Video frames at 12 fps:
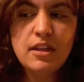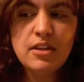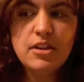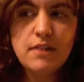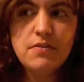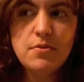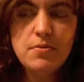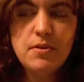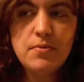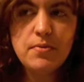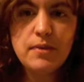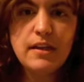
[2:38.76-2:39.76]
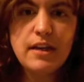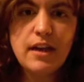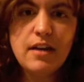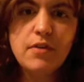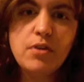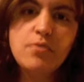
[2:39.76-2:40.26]
you have to be really kind
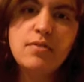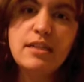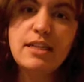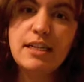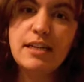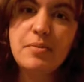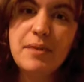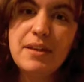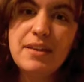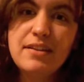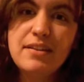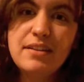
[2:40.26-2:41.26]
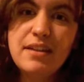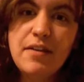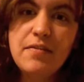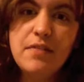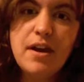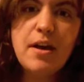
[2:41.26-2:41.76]
of OCD about this
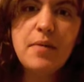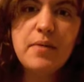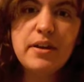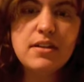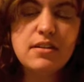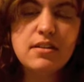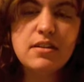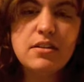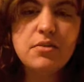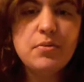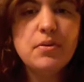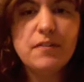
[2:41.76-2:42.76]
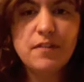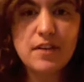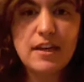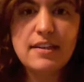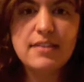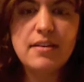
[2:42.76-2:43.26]
stuff, because you don't want to
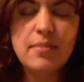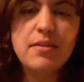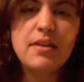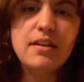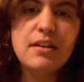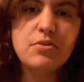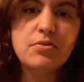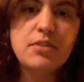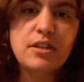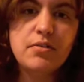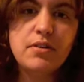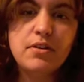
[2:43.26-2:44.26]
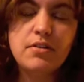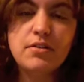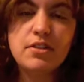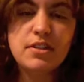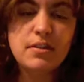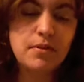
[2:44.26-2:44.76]
forget something that's really critical
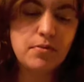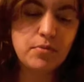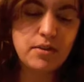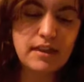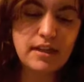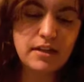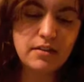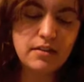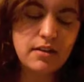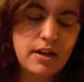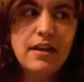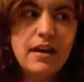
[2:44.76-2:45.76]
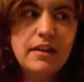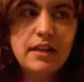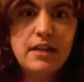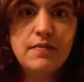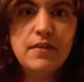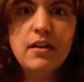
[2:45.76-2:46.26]
and something real little and
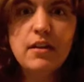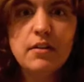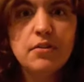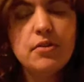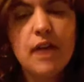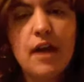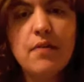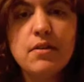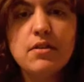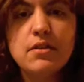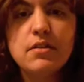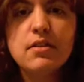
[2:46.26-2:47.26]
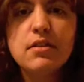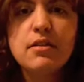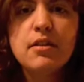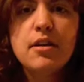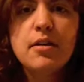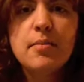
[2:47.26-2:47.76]
leave it, 3 hours
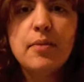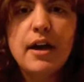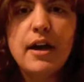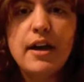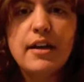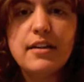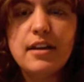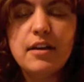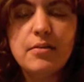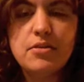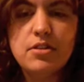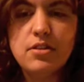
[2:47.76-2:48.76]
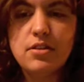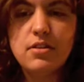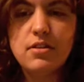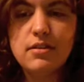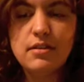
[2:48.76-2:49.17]
behind. That would just,